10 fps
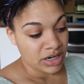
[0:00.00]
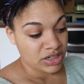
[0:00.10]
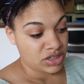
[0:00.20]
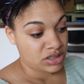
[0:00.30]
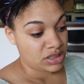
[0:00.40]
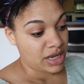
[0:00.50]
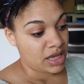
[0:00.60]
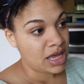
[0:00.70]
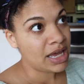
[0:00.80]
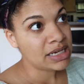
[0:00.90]
It just
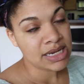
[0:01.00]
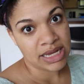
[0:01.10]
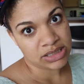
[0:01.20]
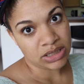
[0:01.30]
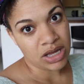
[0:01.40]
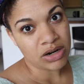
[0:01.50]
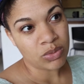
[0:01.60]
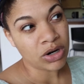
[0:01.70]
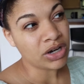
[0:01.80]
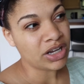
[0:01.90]
like, it takes a lot of
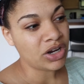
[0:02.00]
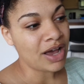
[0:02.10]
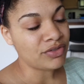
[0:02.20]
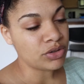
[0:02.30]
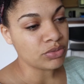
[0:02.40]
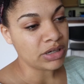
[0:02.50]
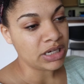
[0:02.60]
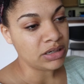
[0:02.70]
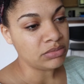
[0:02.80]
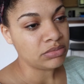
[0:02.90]
work and you have to read